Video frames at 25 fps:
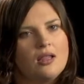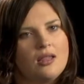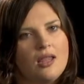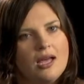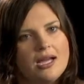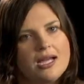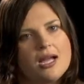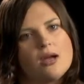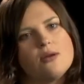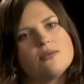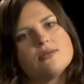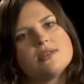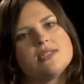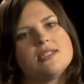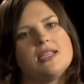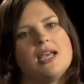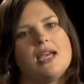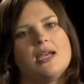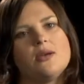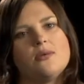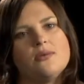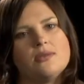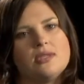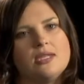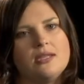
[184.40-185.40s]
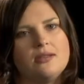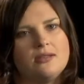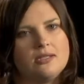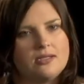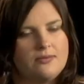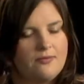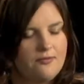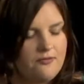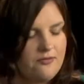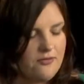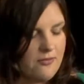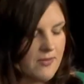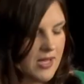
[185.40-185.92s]
like I was saying with the
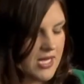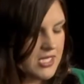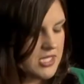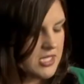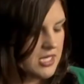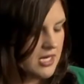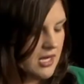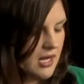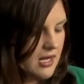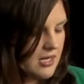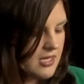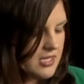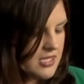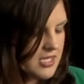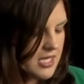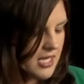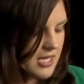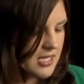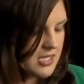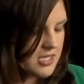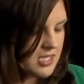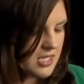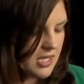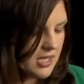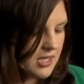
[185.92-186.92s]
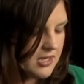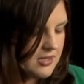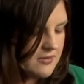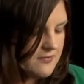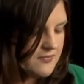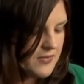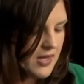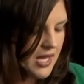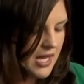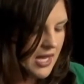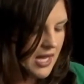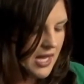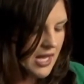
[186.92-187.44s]
information architecture,
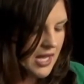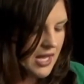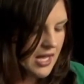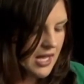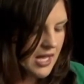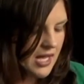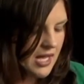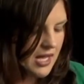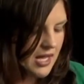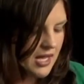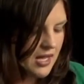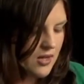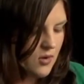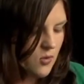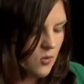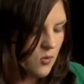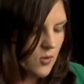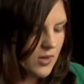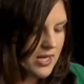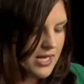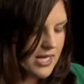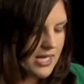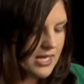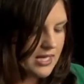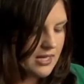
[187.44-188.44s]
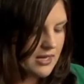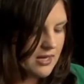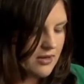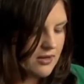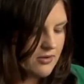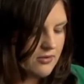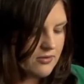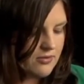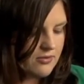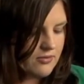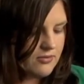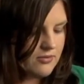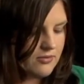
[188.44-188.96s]
we
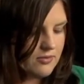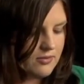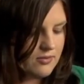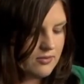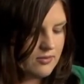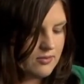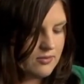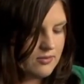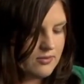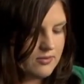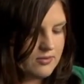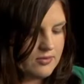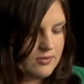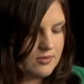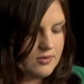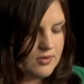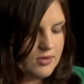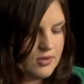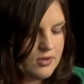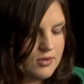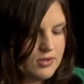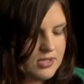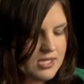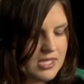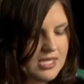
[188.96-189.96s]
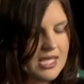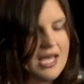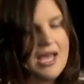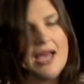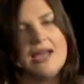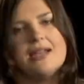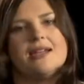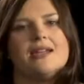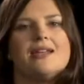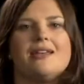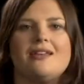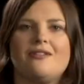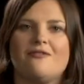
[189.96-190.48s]
use
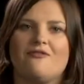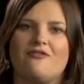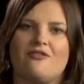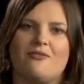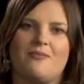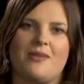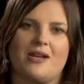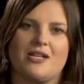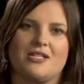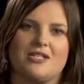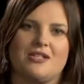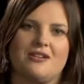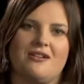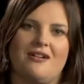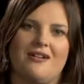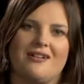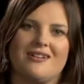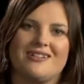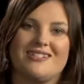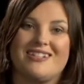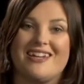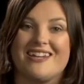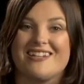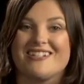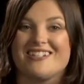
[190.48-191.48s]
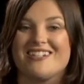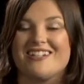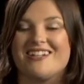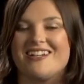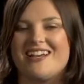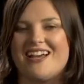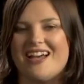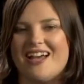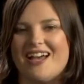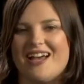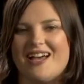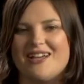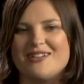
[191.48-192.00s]
that information architecture
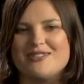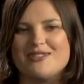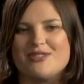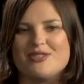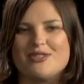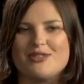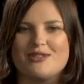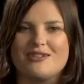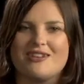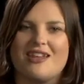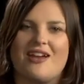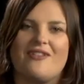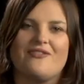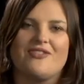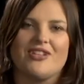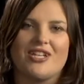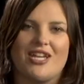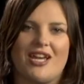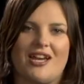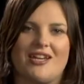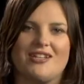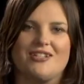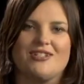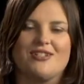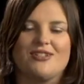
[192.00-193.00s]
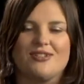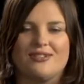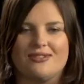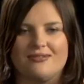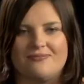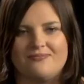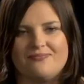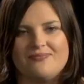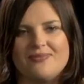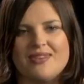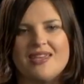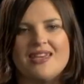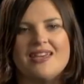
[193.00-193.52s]
as the
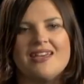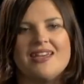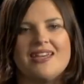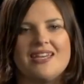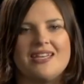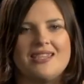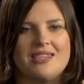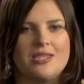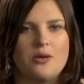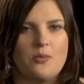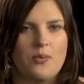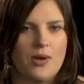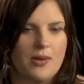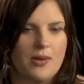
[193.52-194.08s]
navigation in the